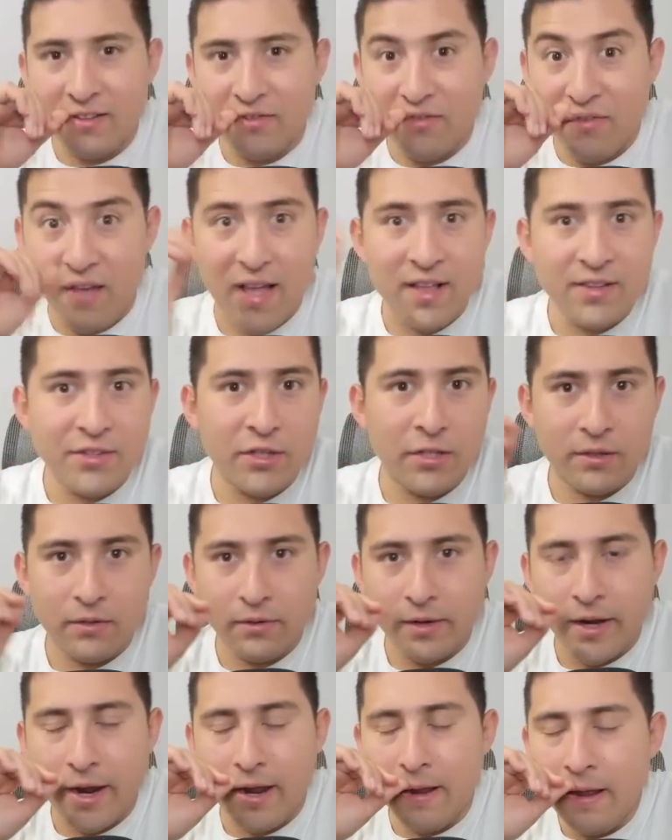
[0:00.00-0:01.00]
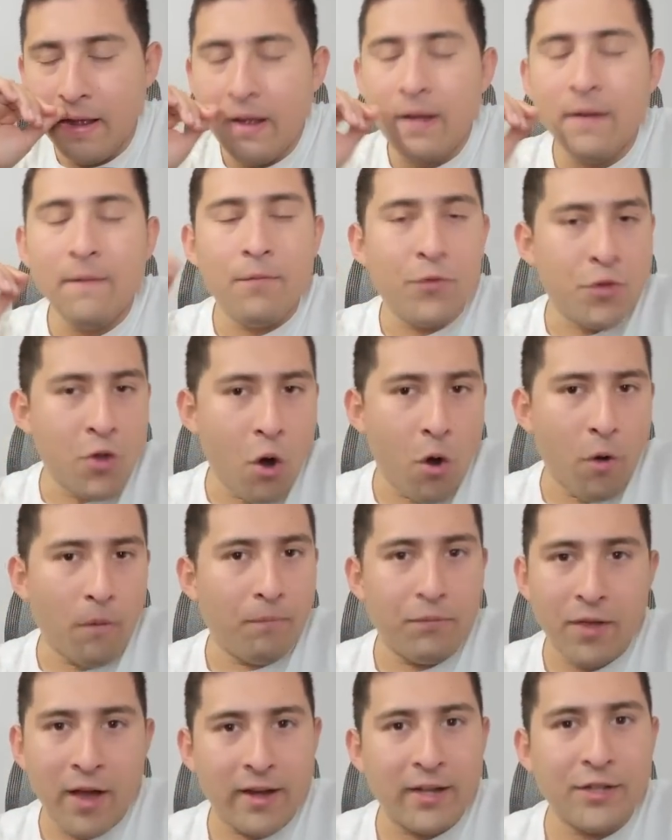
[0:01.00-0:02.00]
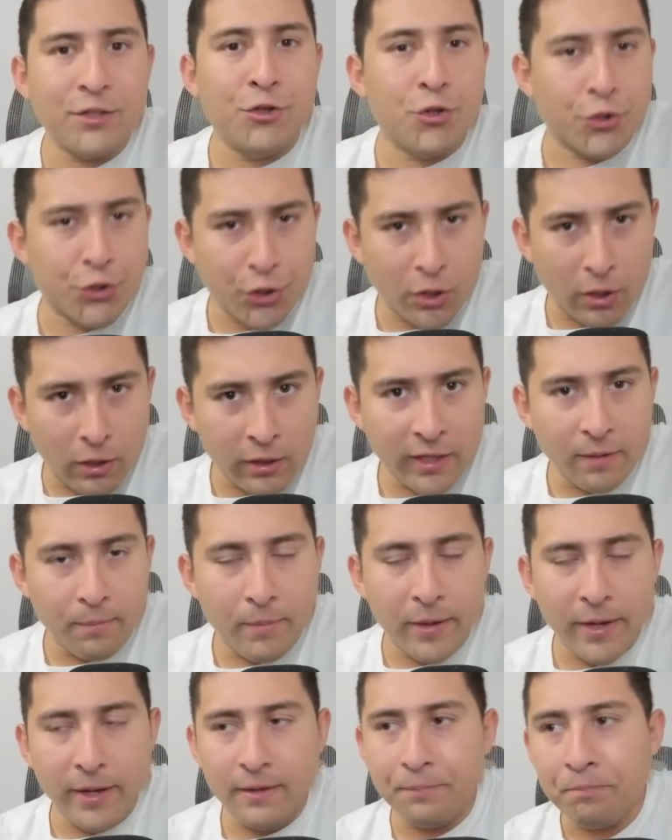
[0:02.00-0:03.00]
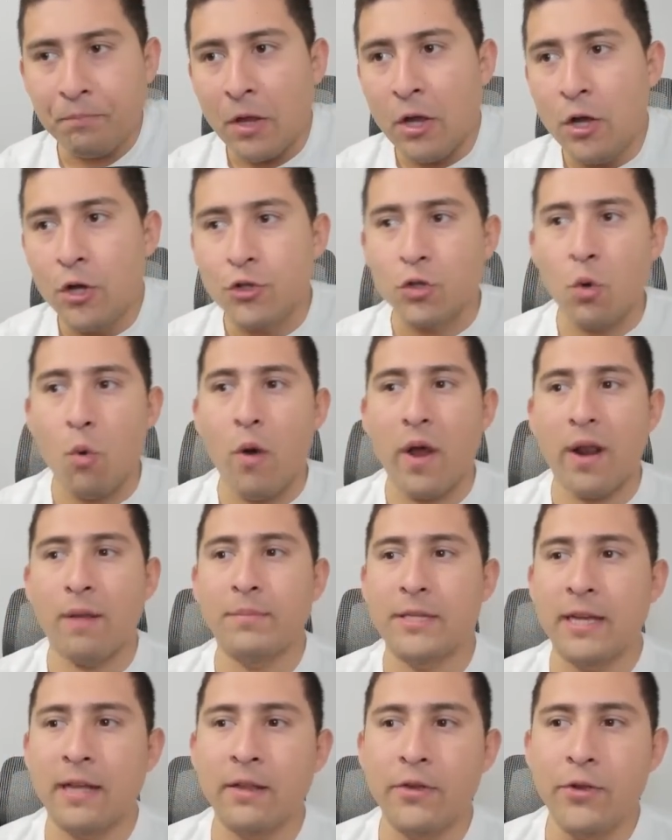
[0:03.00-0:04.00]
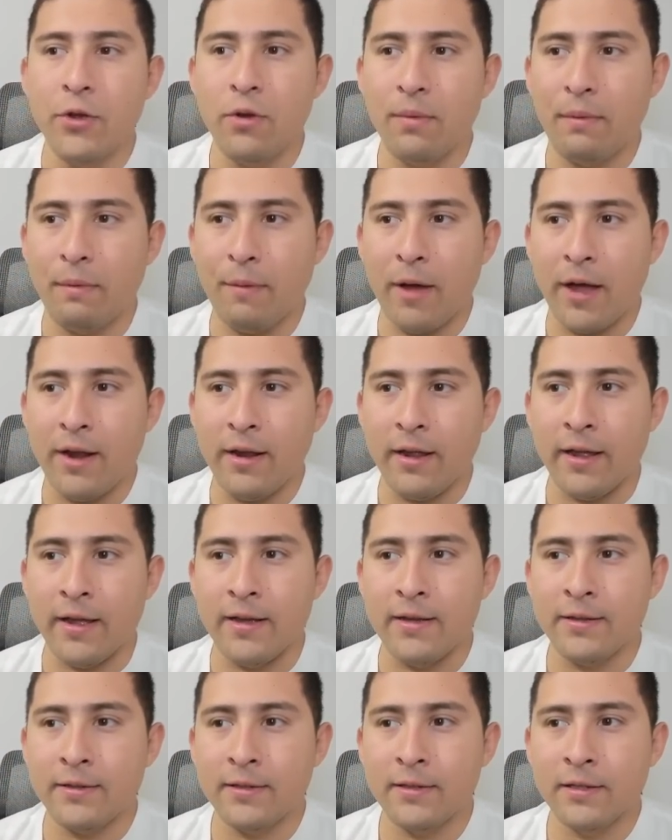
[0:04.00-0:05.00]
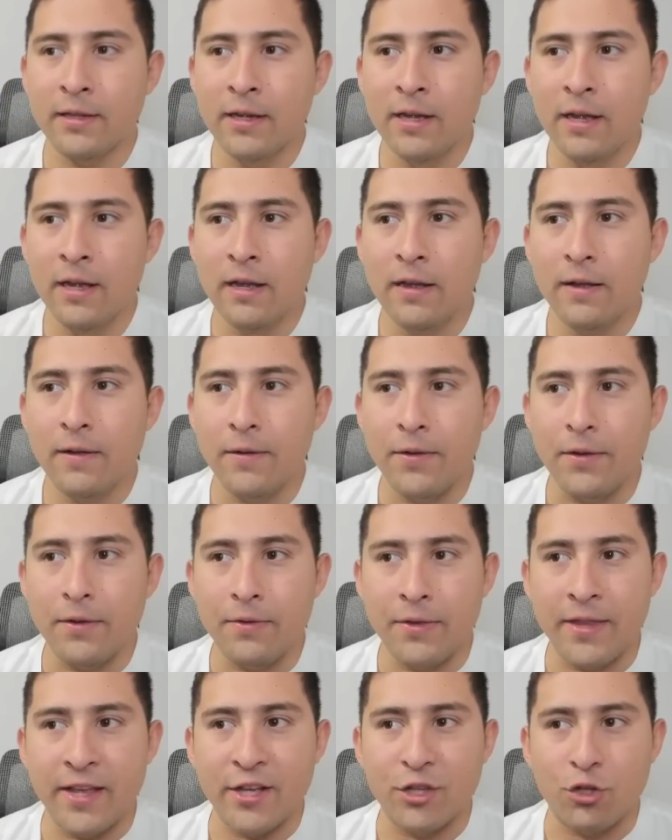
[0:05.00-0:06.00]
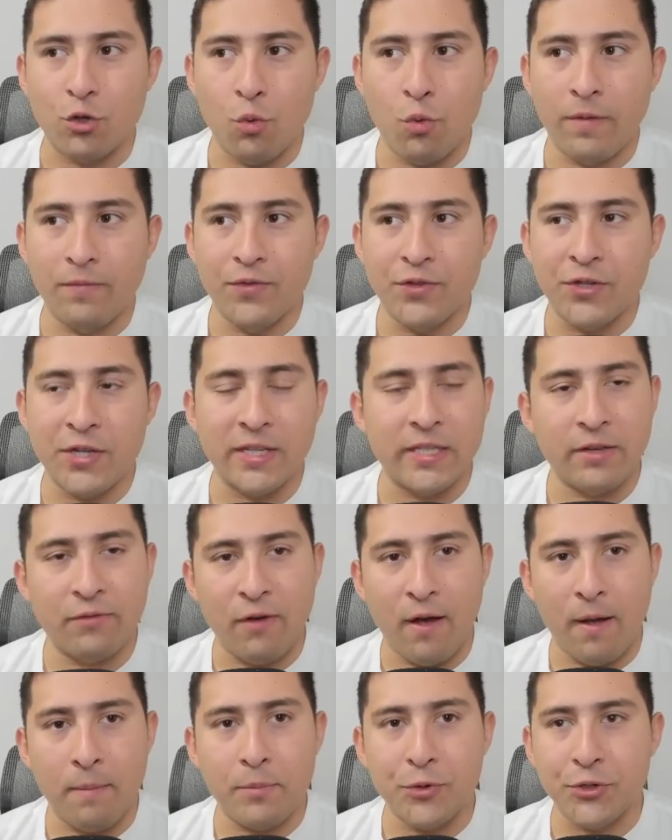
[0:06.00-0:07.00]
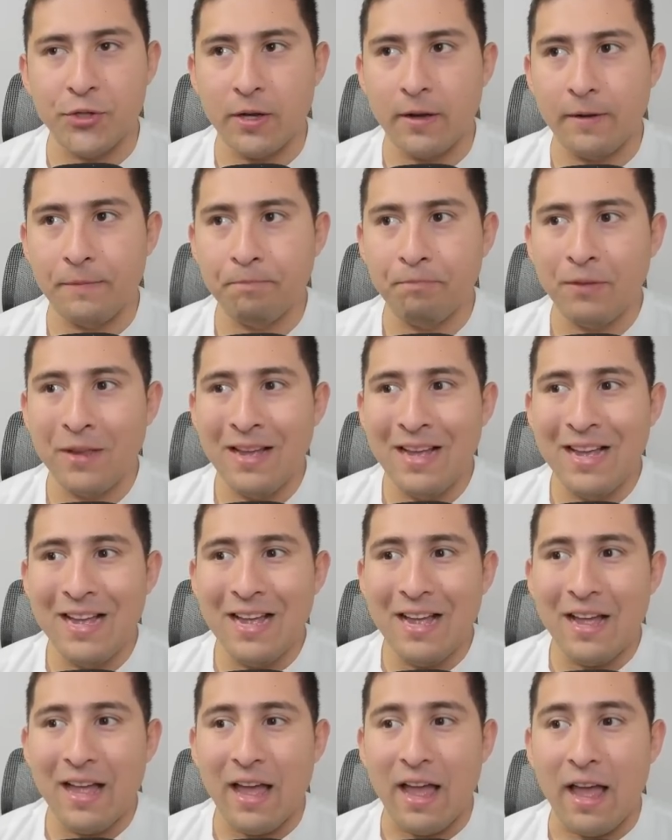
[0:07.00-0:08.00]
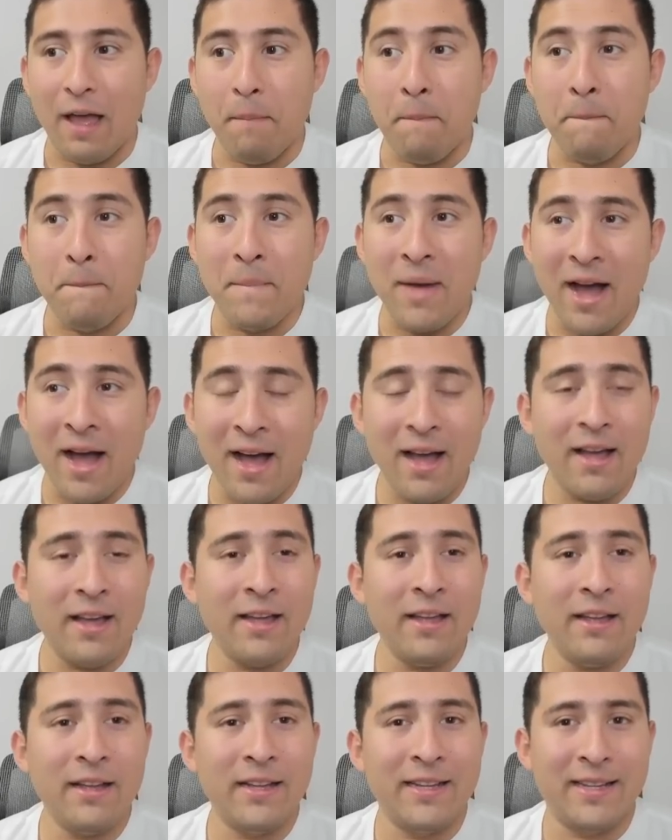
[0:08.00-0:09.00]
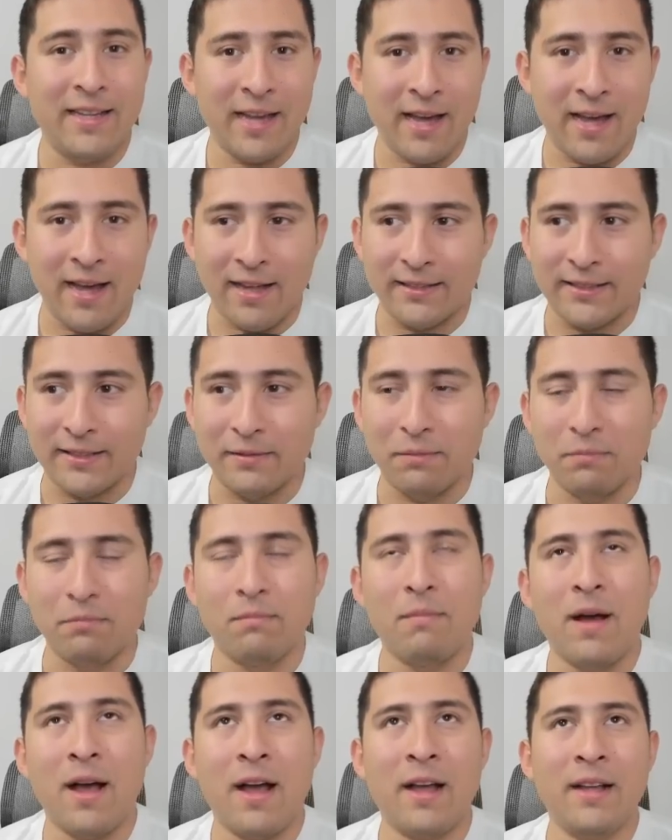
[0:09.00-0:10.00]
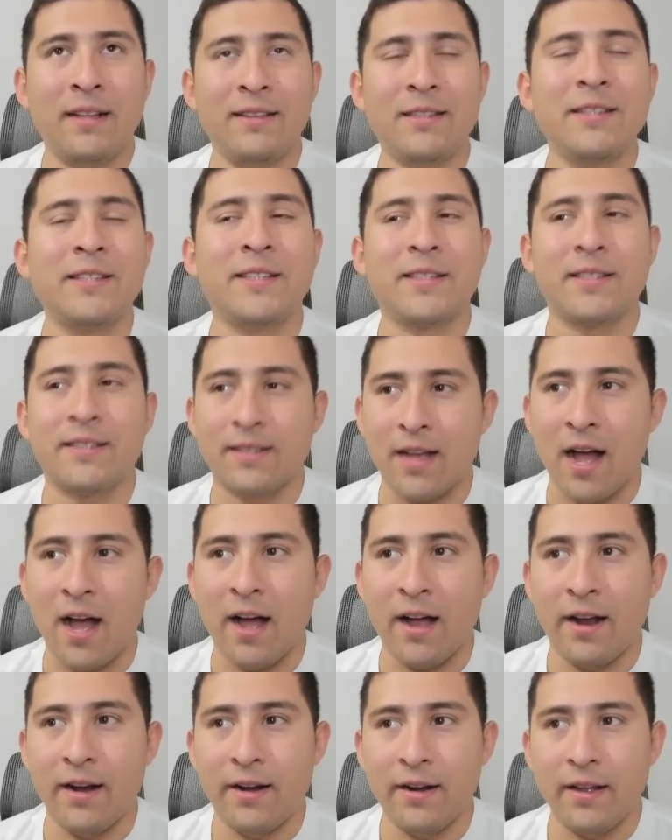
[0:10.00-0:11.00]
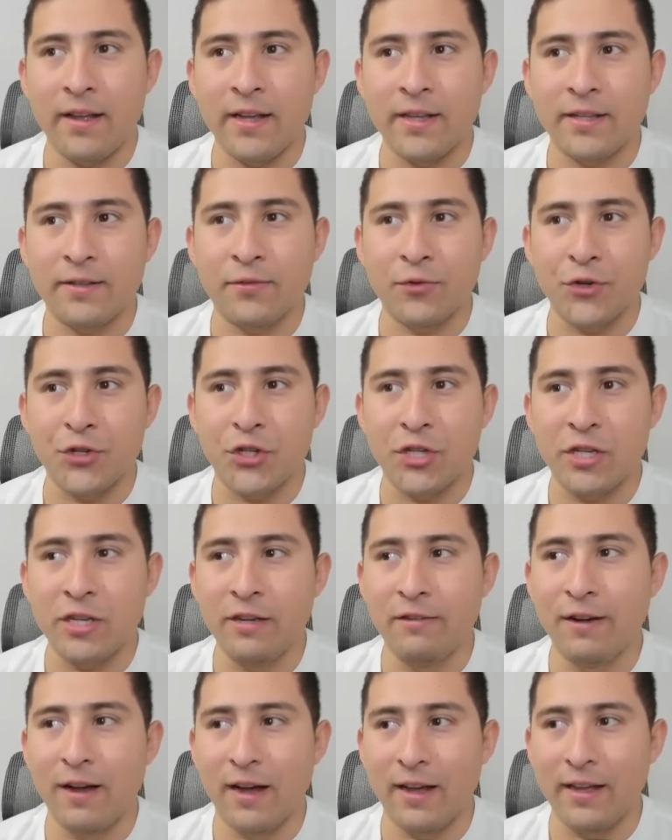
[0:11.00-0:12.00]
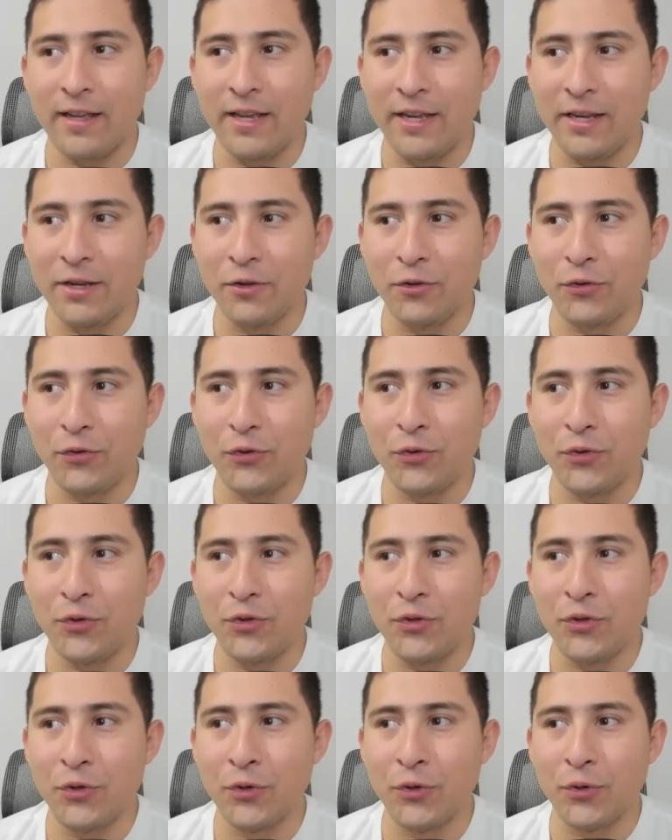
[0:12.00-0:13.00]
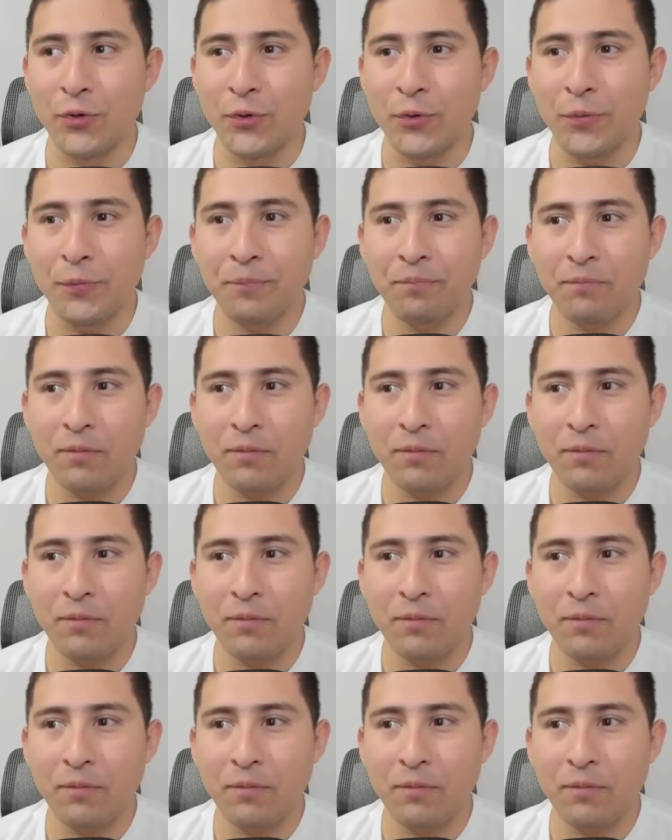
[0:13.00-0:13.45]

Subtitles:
fancy today. No, that is just clickbait. So what I'm telling you, everybody, is this one, 65%. My guess, my desire is for Shiba Inu to do,